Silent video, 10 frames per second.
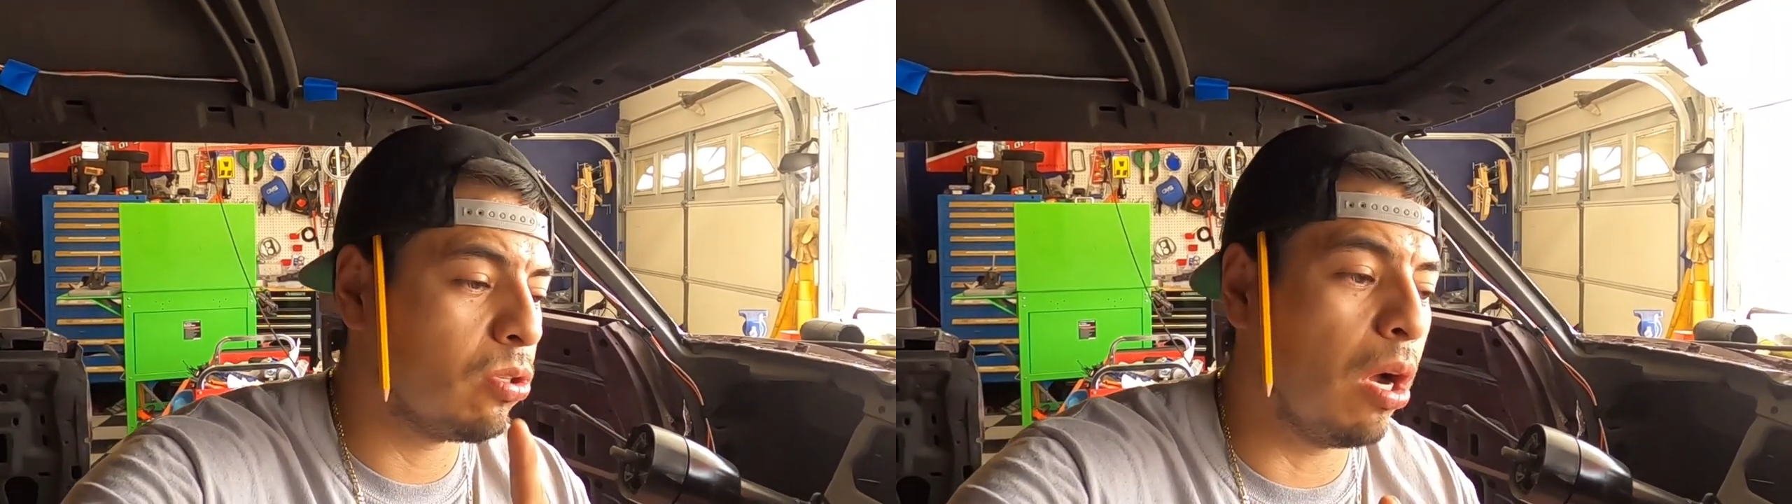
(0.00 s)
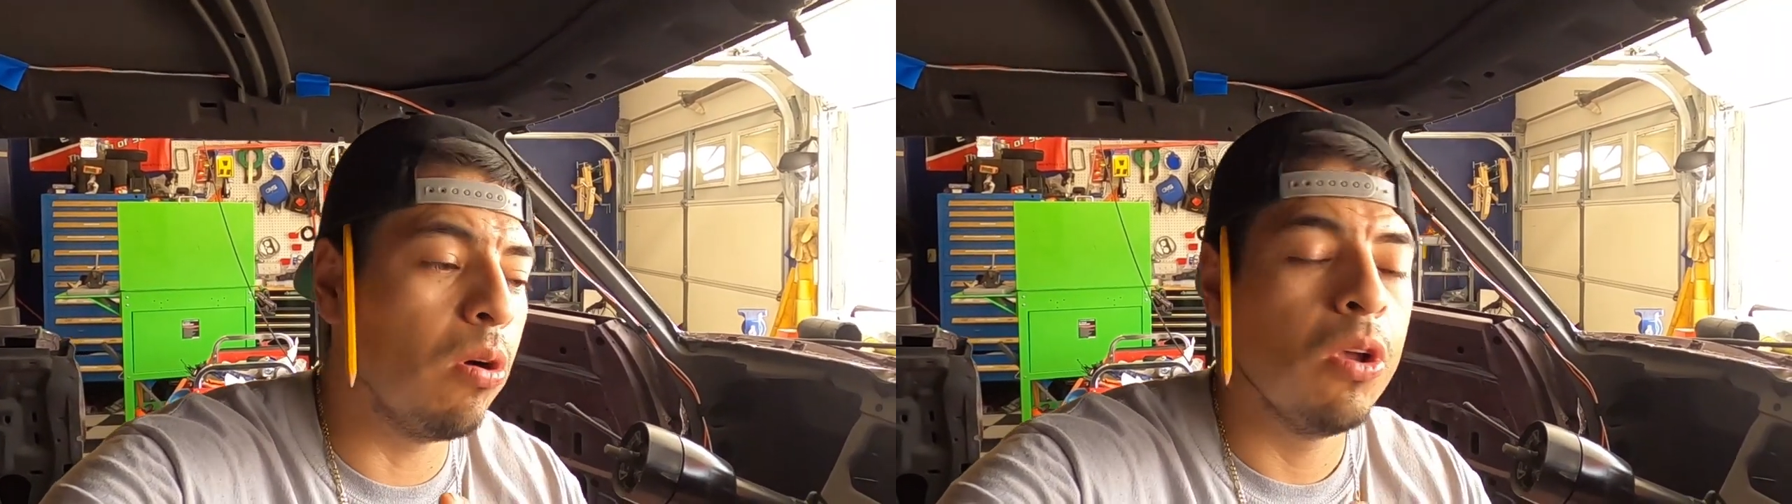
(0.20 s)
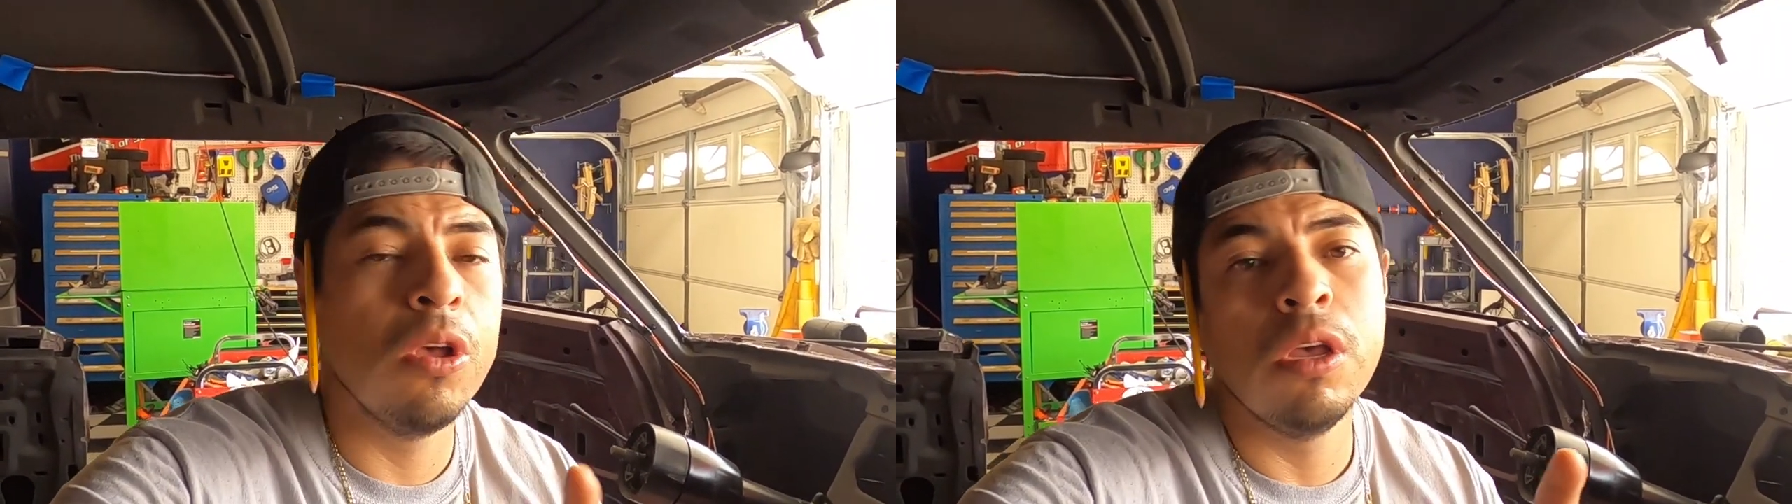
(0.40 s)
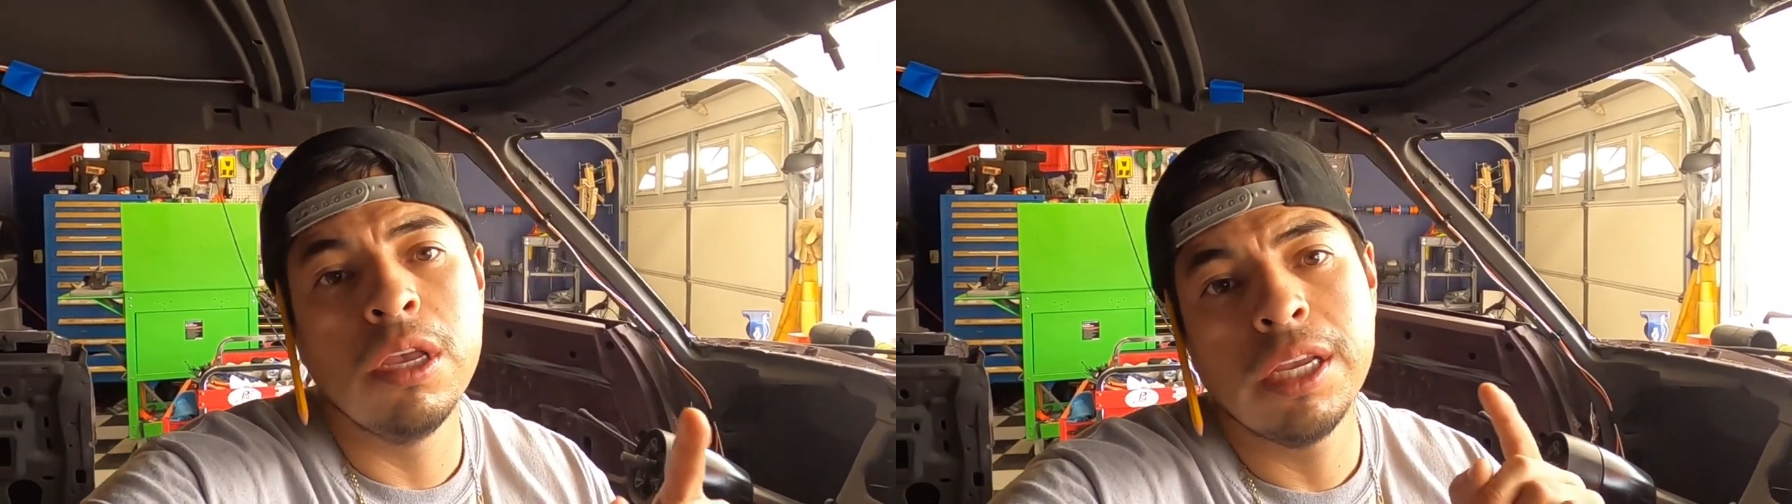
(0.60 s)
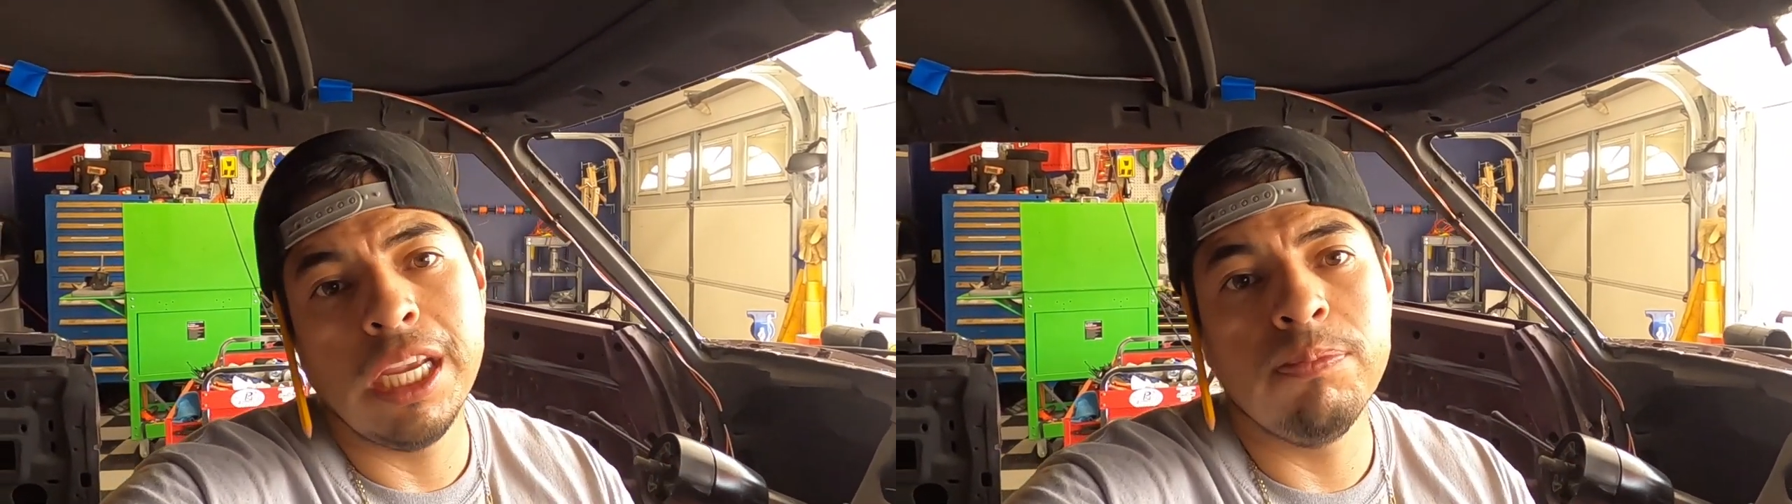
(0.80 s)
So
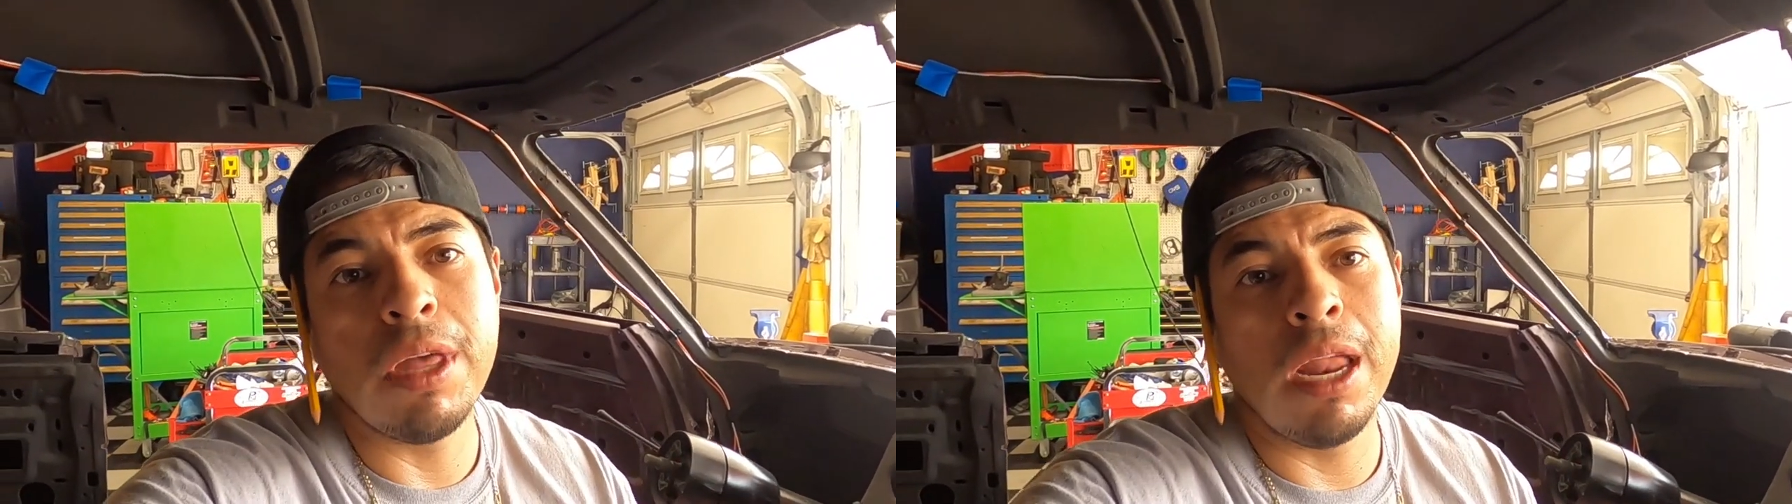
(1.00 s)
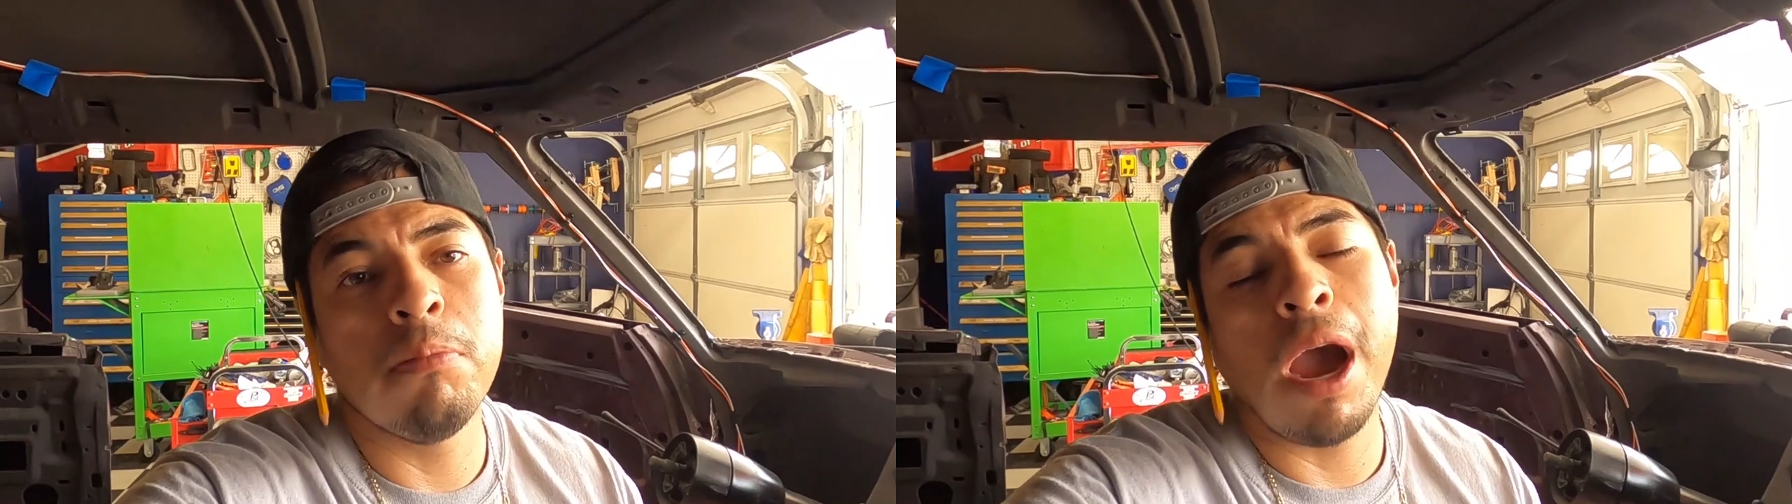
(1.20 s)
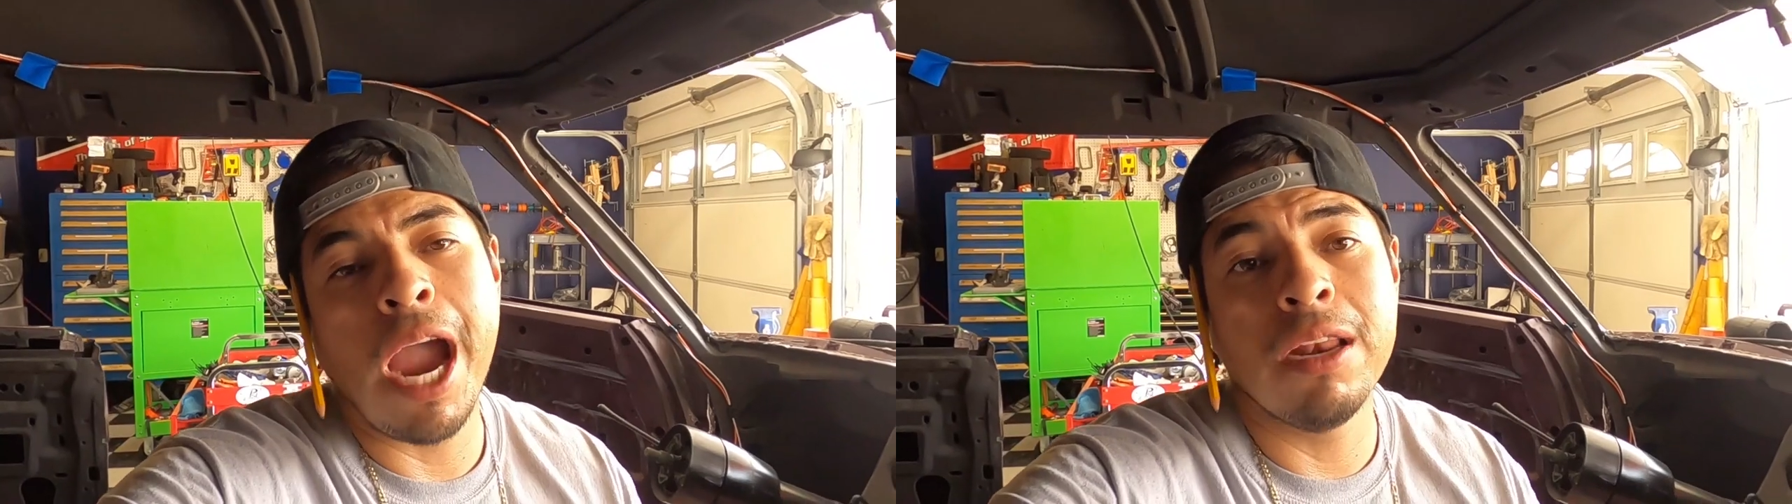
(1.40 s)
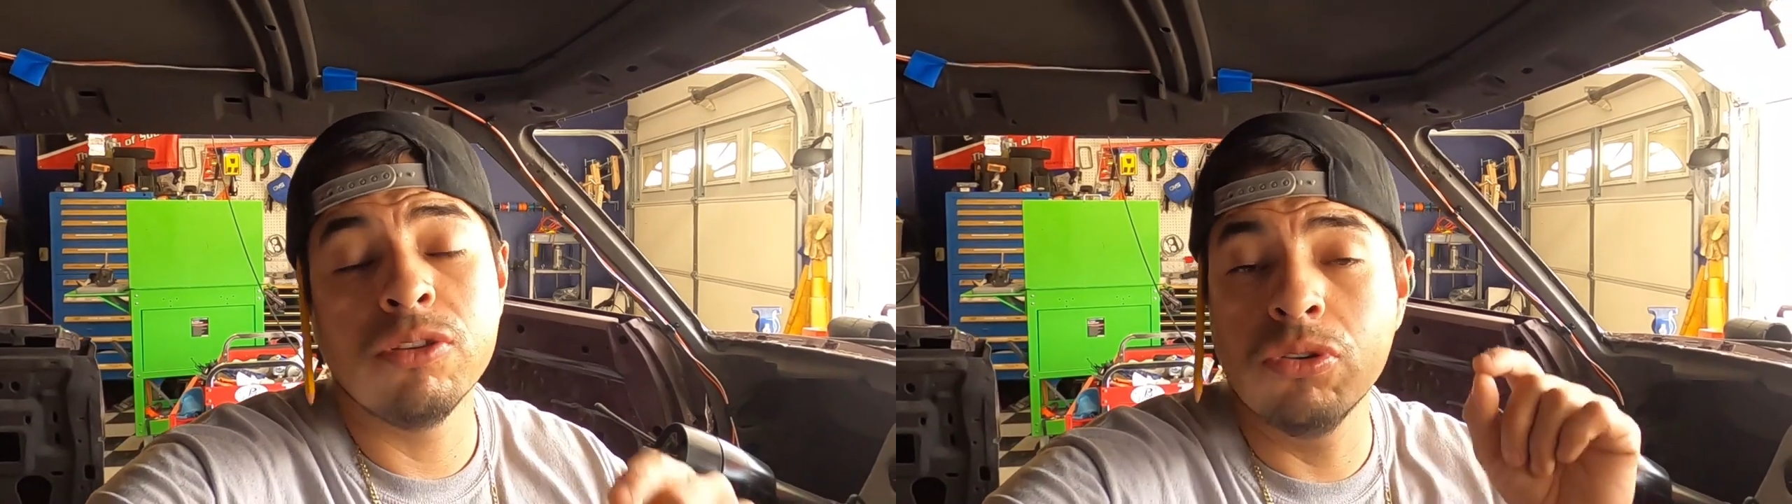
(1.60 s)
keep that in mind.